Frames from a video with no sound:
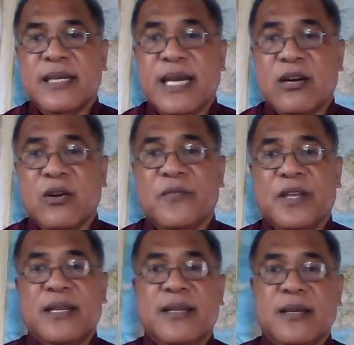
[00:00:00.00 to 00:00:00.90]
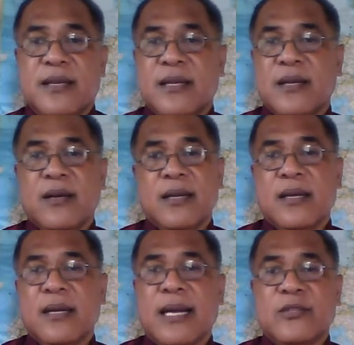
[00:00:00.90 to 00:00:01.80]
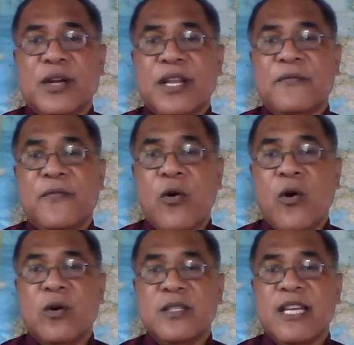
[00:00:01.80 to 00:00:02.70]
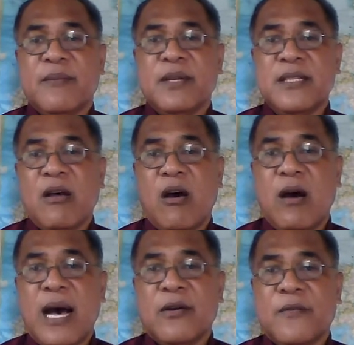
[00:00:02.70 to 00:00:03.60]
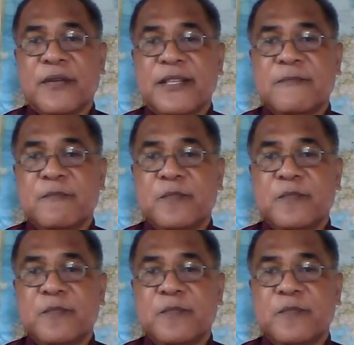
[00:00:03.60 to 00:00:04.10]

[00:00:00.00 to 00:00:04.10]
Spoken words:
out of it. 24 sermons are out of it.